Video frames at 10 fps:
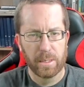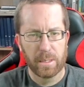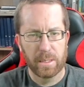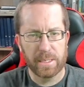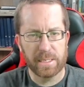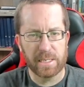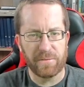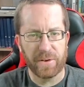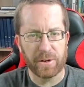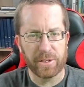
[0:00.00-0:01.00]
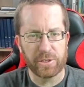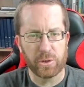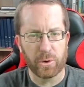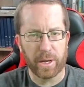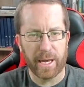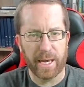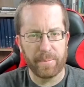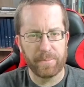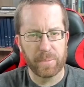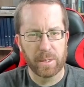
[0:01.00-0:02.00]
This is a fairly short
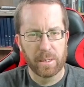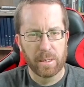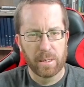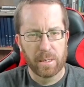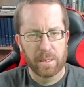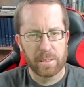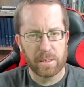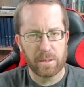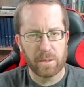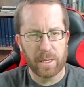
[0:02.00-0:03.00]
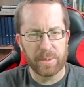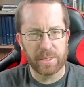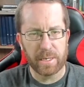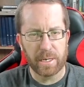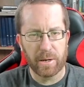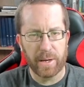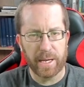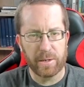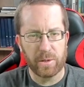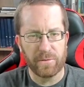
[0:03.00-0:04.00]
game, so I'm just going to go ahead
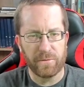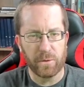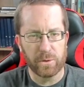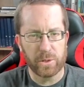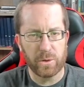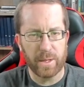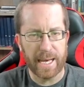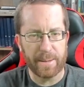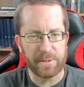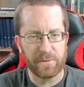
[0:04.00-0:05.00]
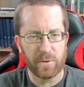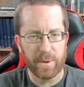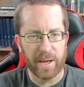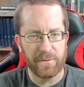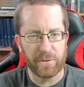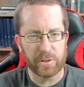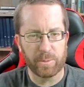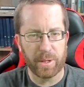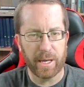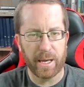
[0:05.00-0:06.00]
and do the full 2 laps for my first
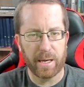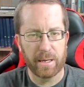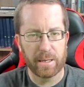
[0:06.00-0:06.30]
play.